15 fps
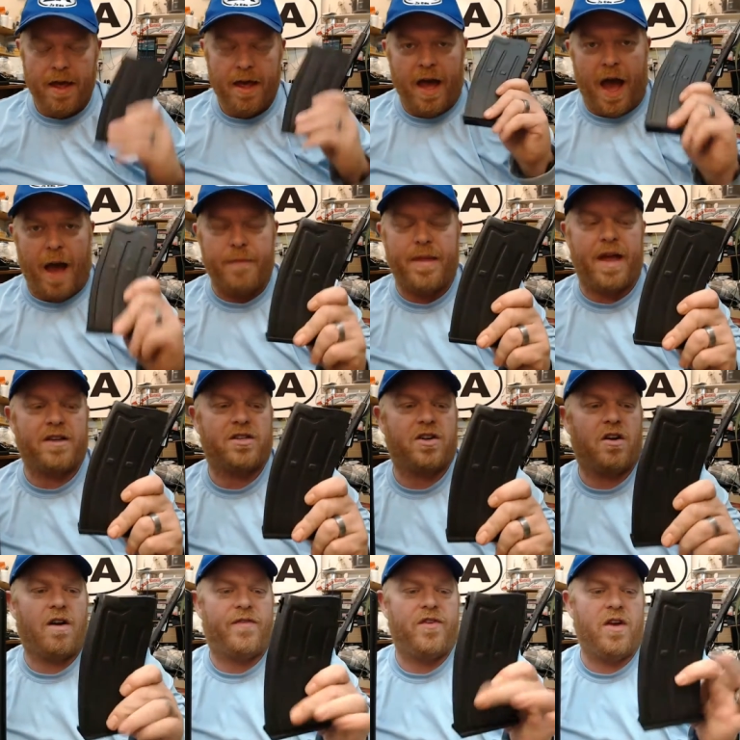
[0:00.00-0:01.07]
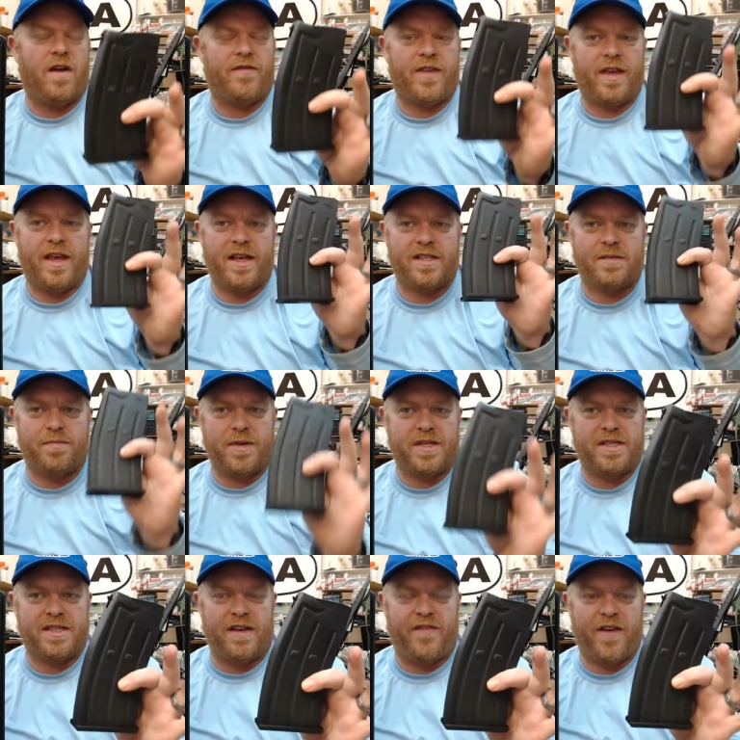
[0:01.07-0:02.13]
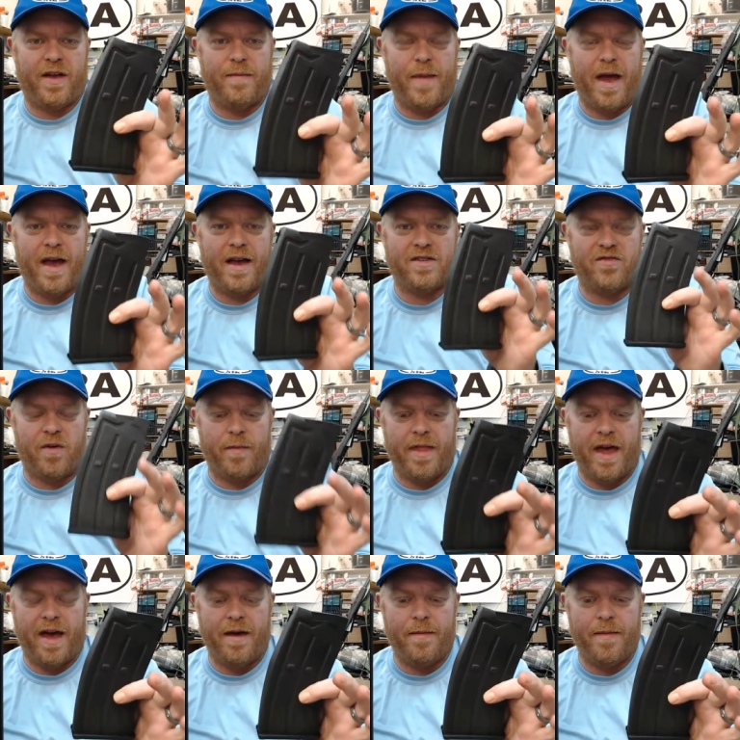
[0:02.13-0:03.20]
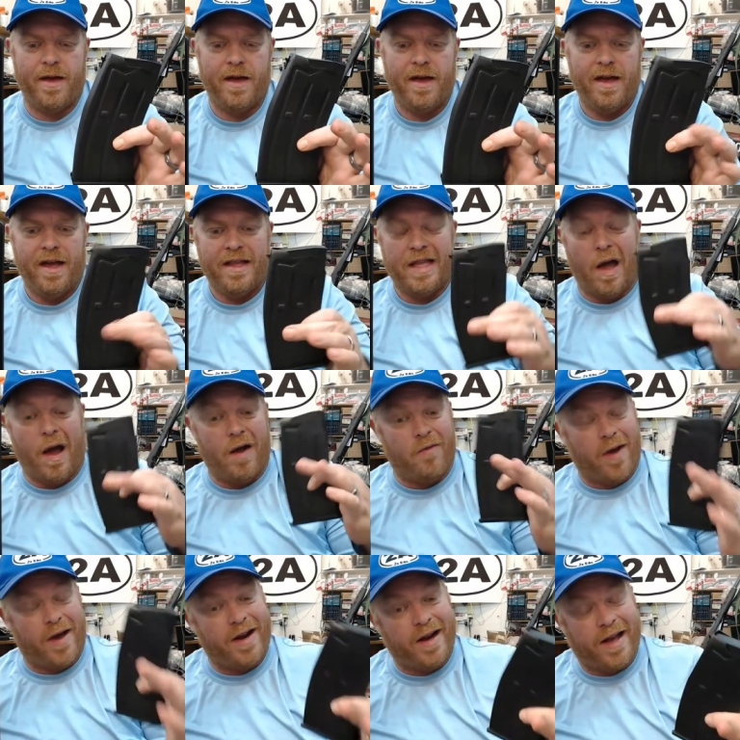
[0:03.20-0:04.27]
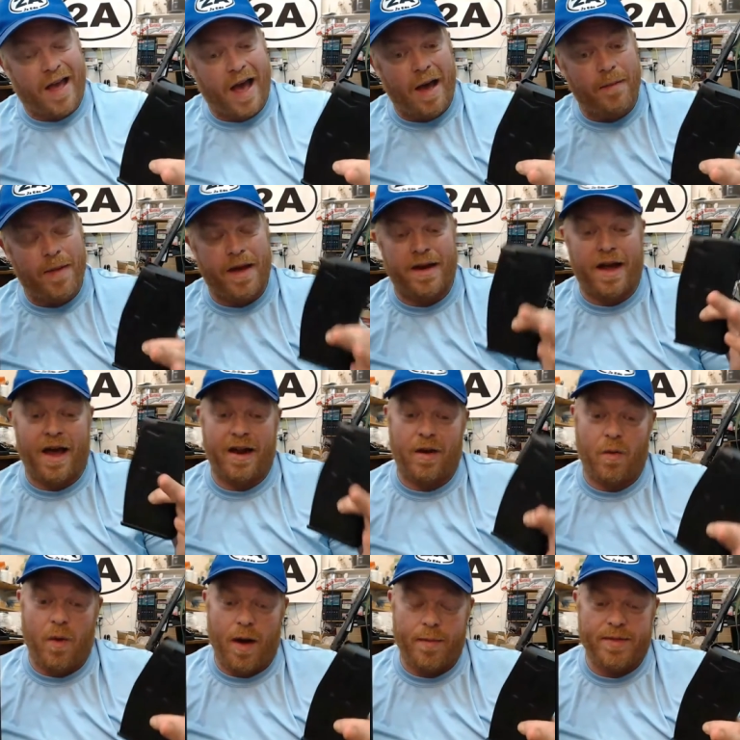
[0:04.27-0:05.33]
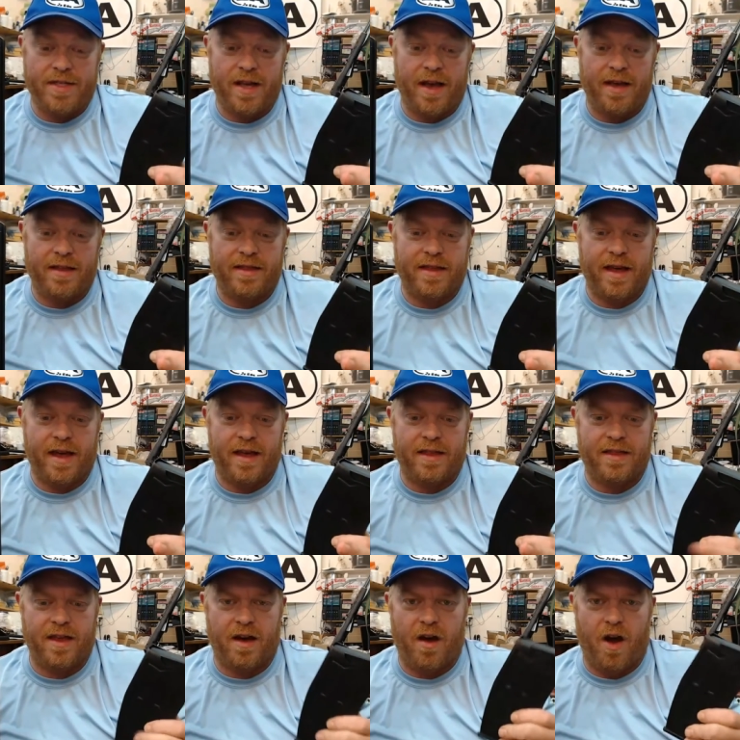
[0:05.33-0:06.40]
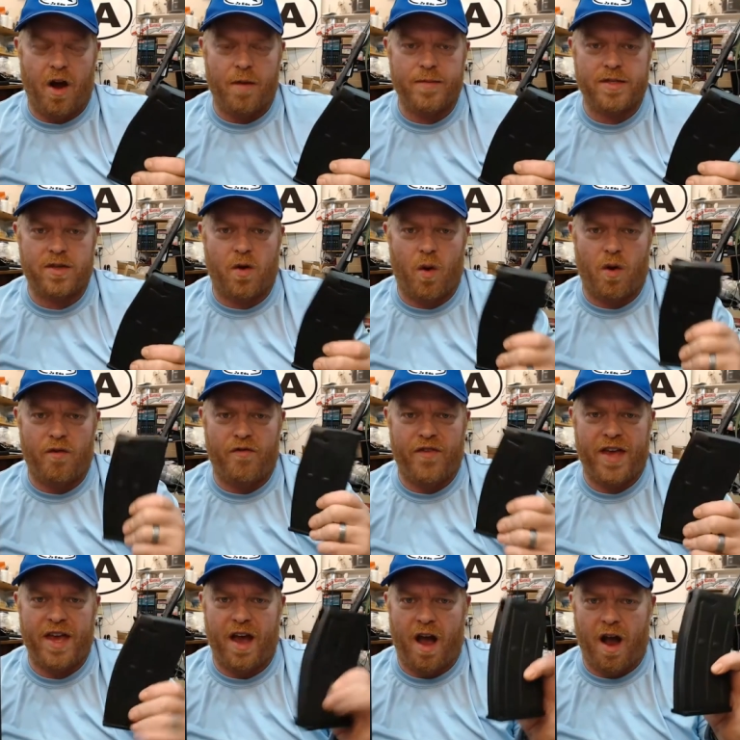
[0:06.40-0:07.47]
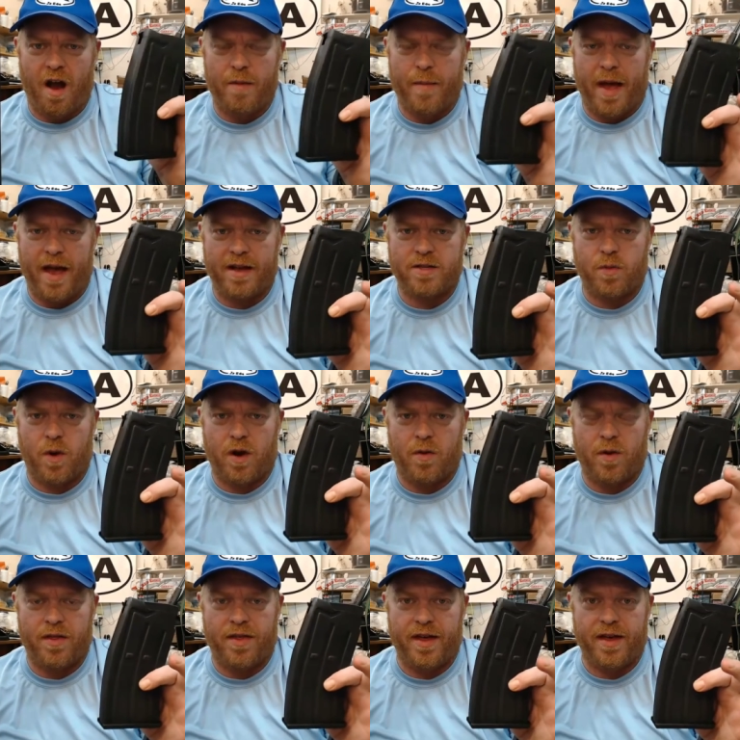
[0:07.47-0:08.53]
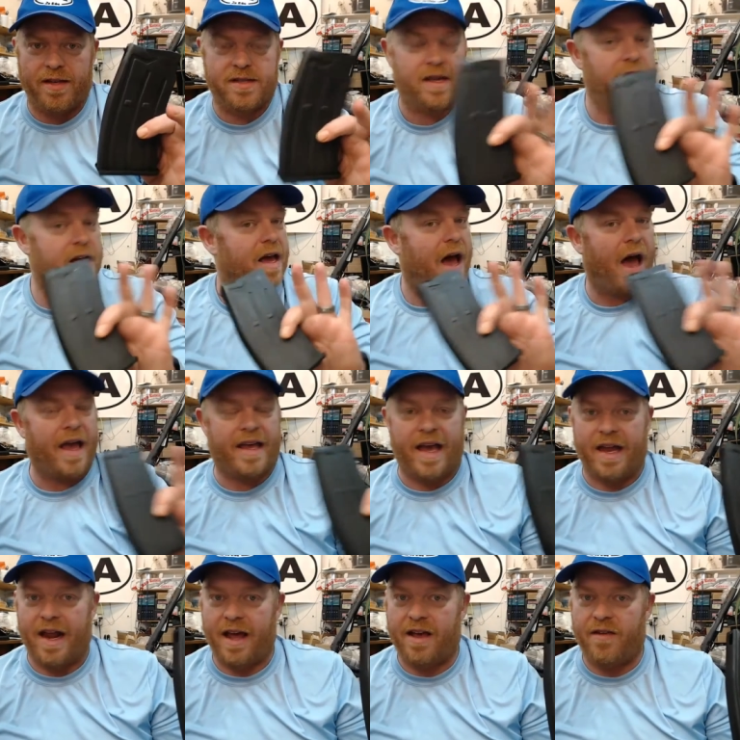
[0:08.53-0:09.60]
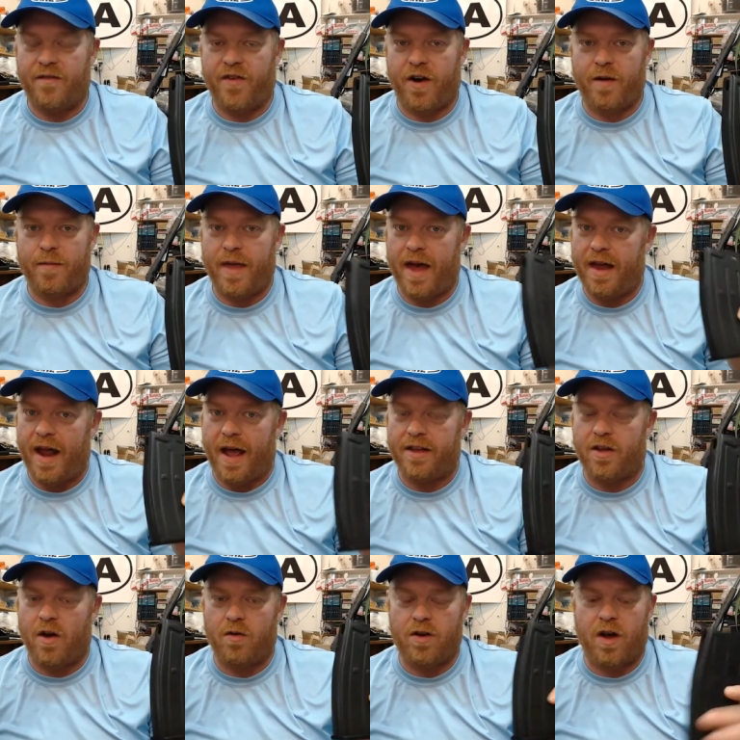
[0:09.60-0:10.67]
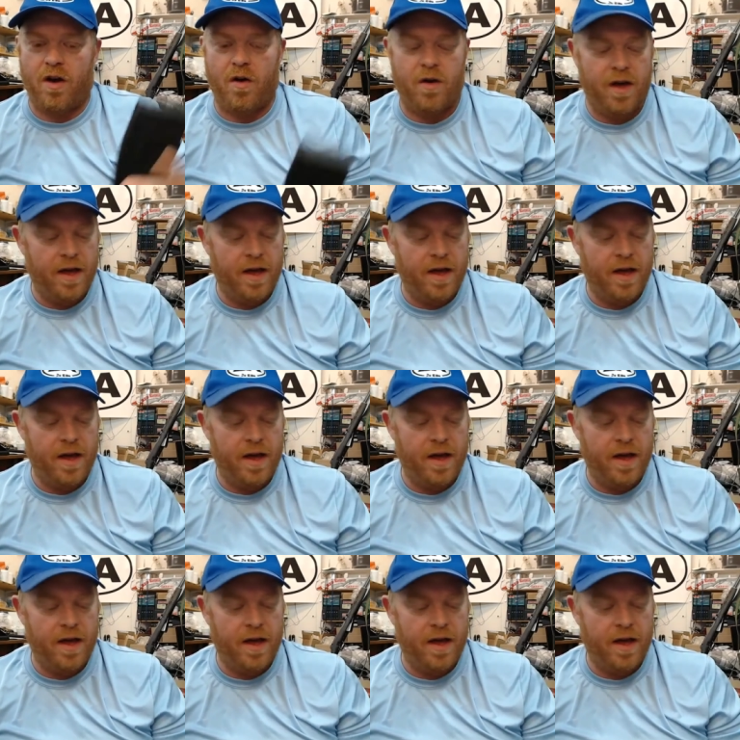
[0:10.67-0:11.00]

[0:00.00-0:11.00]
I'm not sure if you have to get specific mags from them now, I read in a comment on a website that the Armscor VR mags work with this. I cannot confirm that. I don't know.